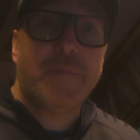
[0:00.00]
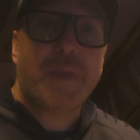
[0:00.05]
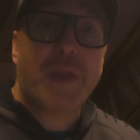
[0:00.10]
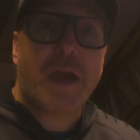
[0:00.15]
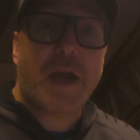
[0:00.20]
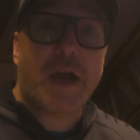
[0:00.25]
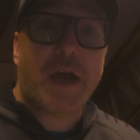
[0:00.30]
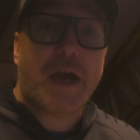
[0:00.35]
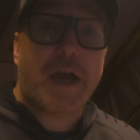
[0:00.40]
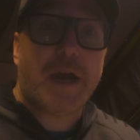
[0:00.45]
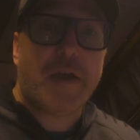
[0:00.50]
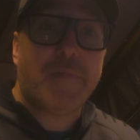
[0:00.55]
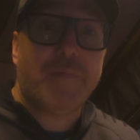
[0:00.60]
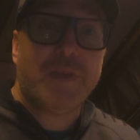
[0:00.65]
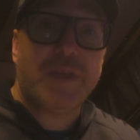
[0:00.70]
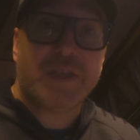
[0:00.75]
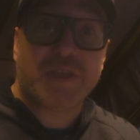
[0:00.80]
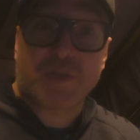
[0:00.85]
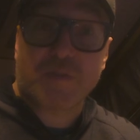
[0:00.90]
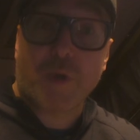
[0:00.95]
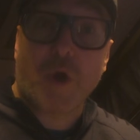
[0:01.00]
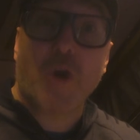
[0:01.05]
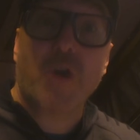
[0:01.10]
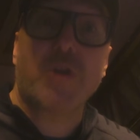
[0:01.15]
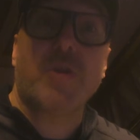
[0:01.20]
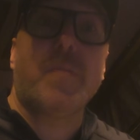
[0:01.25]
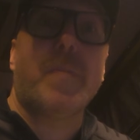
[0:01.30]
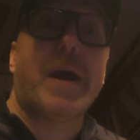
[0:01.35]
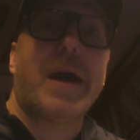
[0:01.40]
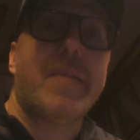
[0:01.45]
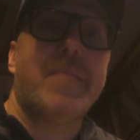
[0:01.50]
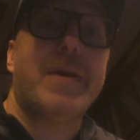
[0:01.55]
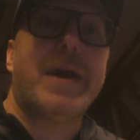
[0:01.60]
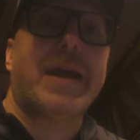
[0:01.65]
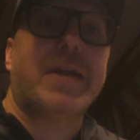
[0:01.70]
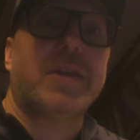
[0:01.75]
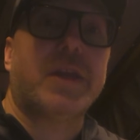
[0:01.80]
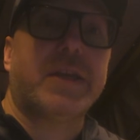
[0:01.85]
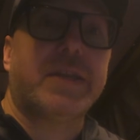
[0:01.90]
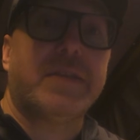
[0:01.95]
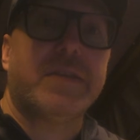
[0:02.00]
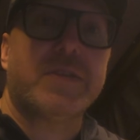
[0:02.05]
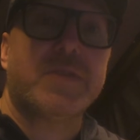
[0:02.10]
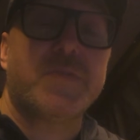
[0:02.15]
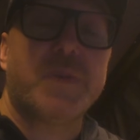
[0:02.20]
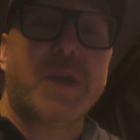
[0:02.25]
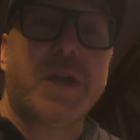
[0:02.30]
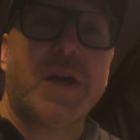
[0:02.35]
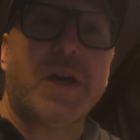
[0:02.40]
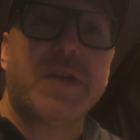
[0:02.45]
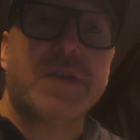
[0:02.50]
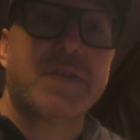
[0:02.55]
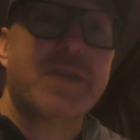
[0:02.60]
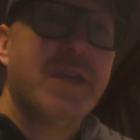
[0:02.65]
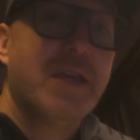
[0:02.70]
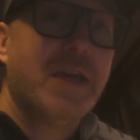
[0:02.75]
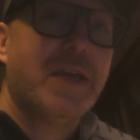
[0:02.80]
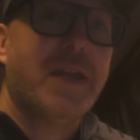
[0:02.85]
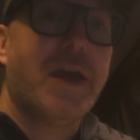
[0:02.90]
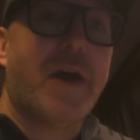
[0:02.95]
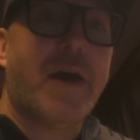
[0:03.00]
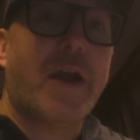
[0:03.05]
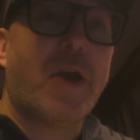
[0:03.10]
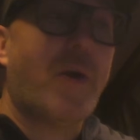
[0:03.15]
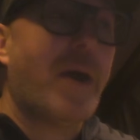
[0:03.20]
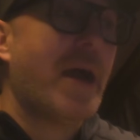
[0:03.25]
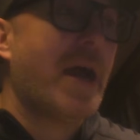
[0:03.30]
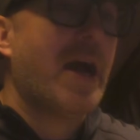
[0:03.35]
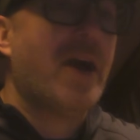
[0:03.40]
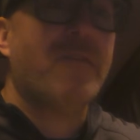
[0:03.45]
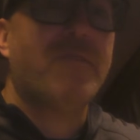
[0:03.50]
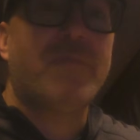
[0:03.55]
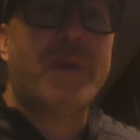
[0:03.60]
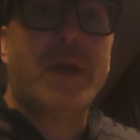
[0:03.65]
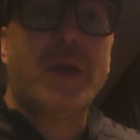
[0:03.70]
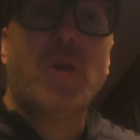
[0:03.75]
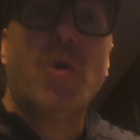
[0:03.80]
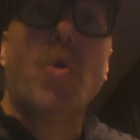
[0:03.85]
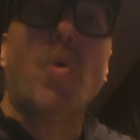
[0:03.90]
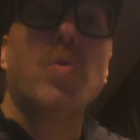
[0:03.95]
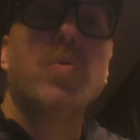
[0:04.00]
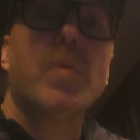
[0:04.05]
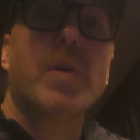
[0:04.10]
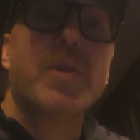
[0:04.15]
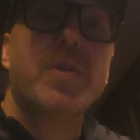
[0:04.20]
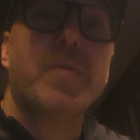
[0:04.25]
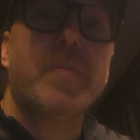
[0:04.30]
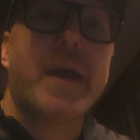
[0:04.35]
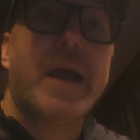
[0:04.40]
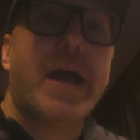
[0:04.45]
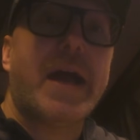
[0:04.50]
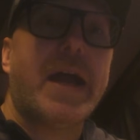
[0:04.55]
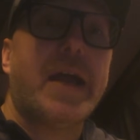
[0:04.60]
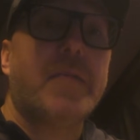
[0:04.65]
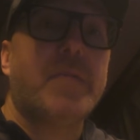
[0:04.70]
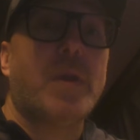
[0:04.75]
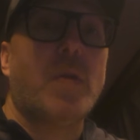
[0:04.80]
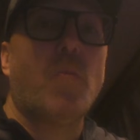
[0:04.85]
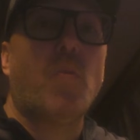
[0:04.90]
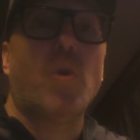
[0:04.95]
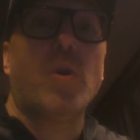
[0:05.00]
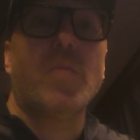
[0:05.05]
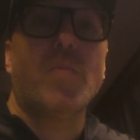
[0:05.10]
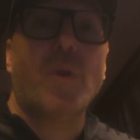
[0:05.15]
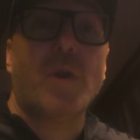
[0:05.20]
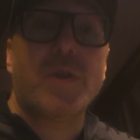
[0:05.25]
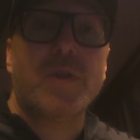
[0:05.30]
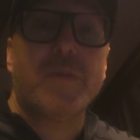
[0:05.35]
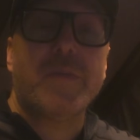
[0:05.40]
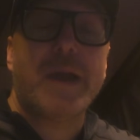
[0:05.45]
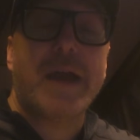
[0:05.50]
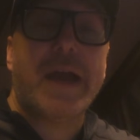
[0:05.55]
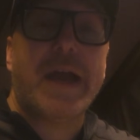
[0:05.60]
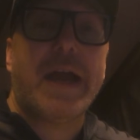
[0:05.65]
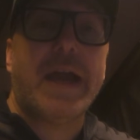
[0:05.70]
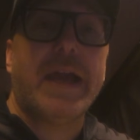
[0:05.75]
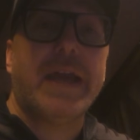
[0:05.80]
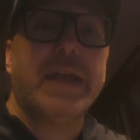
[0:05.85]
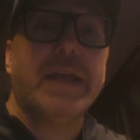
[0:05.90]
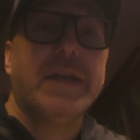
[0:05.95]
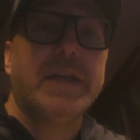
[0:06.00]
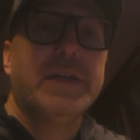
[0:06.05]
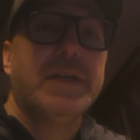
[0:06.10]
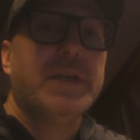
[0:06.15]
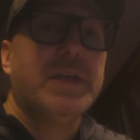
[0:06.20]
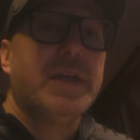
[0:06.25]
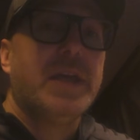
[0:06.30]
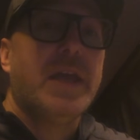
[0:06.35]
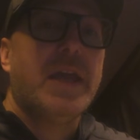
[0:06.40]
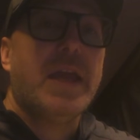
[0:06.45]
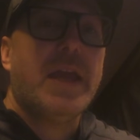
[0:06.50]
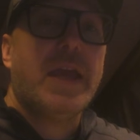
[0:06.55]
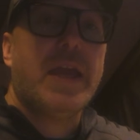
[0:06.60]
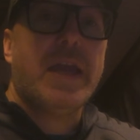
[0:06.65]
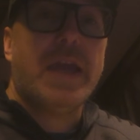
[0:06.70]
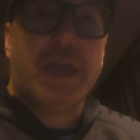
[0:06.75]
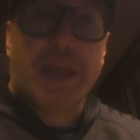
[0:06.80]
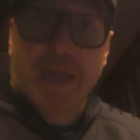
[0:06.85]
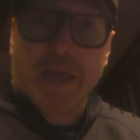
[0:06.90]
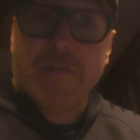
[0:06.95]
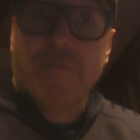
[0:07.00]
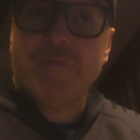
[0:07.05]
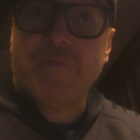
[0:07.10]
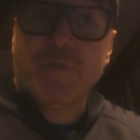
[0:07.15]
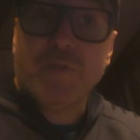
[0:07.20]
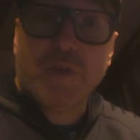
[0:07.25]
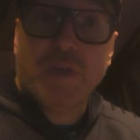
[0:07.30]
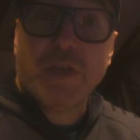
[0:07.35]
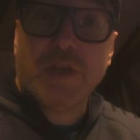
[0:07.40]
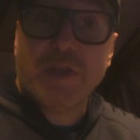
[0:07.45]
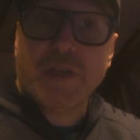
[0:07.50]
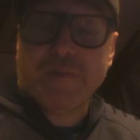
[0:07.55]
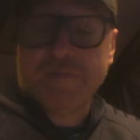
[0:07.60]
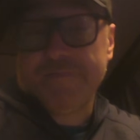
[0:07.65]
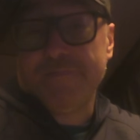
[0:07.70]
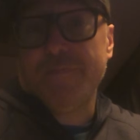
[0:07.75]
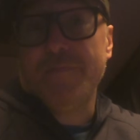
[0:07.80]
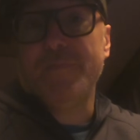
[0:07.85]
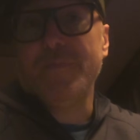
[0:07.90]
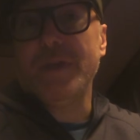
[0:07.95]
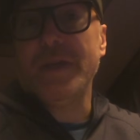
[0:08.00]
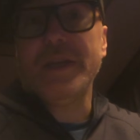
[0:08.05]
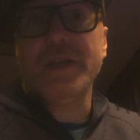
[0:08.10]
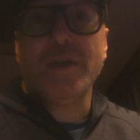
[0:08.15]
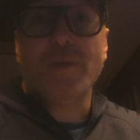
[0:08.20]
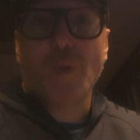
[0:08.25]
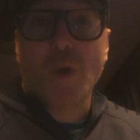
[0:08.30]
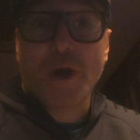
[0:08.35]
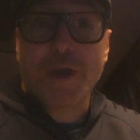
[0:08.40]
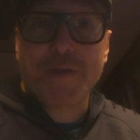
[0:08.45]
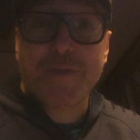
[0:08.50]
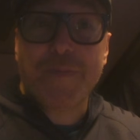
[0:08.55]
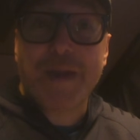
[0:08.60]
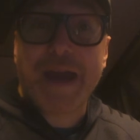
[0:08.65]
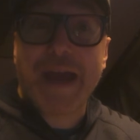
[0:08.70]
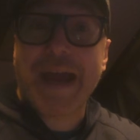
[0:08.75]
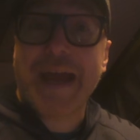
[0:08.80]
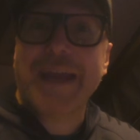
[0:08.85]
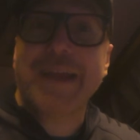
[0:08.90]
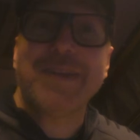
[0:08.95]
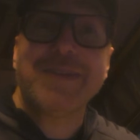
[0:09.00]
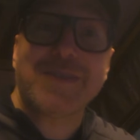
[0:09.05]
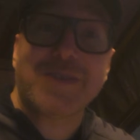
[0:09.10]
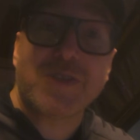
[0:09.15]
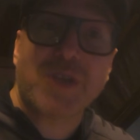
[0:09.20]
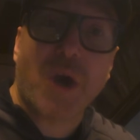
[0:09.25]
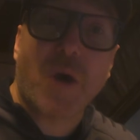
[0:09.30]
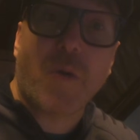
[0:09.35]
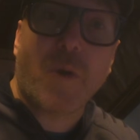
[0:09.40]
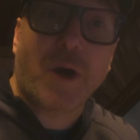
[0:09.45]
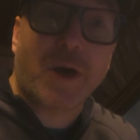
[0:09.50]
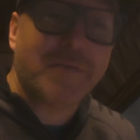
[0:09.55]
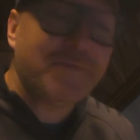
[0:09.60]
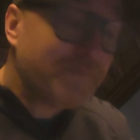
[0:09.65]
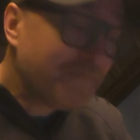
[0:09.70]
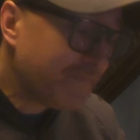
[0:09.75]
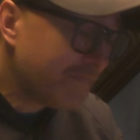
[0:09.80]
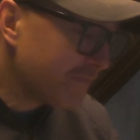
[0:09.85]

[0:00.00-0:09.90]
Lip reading: it's smarter to buy a bag like this, because now I don't have my cold weather bag, my warm weather bag, and medium weather bag, and so on.